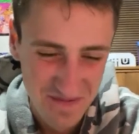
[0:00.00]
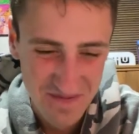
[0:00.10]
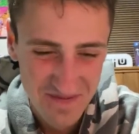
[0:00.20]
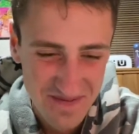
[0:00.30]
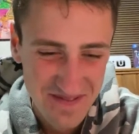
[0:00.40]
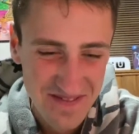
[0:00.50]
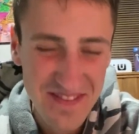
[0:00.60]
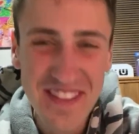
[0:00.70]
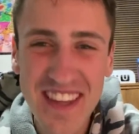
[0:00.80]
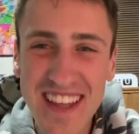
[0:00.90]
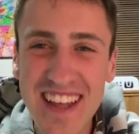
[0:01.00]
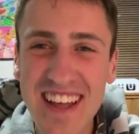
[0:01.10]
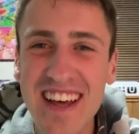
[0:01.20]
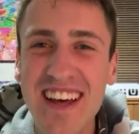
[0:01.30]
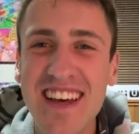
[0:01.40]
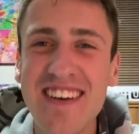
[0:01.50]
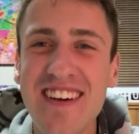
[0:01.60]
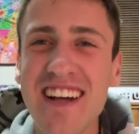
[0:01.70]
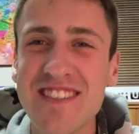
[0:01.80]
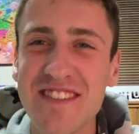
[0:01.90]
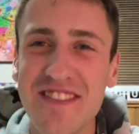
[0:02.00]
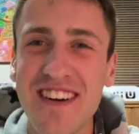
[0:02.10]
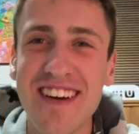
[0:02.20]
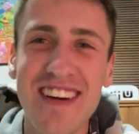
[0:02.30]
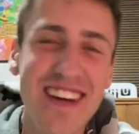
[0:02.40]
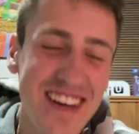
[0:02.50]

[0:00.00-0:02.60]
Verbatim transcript: you guys are funny.